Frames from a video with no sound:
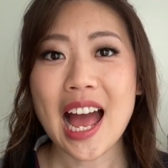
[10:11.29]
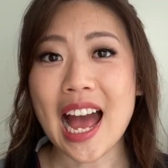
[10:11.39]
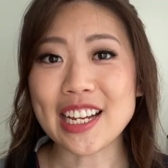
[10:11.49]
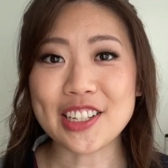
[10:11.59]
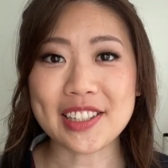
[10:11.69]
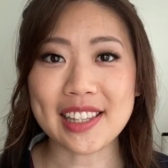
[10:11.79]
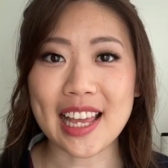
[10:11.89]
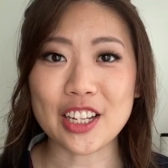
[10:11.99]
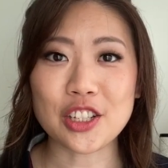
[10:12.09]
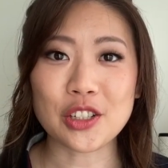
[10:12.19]
I just
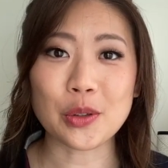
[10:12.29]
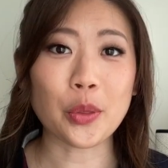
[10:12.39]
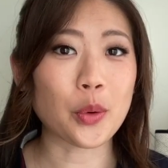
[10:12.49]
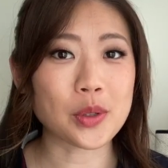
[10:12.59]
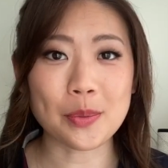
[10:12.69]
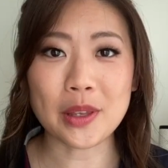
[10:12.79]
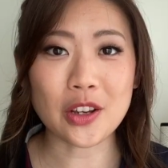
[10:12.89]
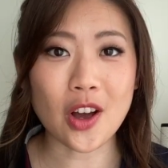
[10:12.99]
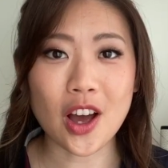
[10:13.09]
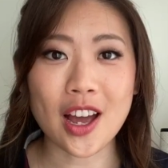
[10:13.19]
like to throw something
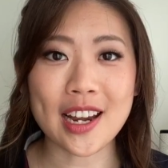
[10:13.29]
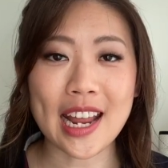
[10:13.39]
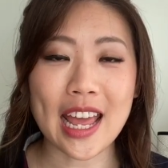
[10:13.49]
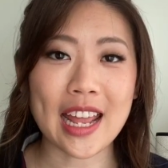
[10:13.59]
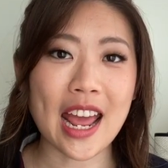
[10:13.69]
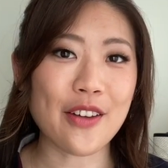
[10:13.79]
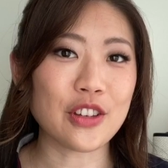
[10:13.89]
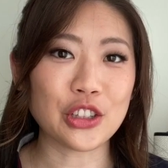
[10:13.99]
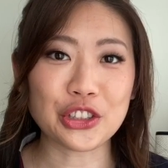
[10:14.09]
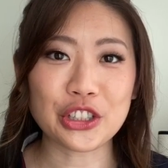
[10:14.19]
on and have
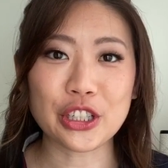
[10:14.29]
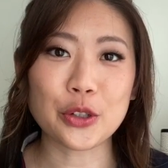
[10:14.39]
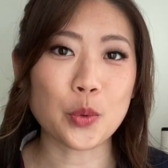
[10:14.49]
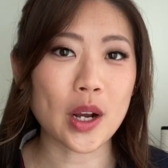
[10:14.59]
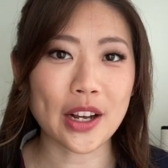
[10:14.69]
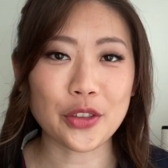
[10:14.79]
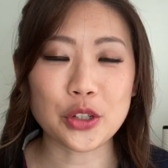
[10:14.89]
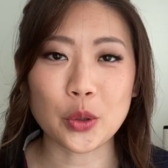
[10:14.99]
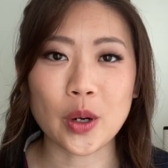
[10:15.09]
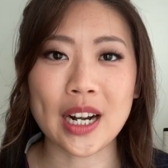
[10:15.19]
it look good and walk out the door.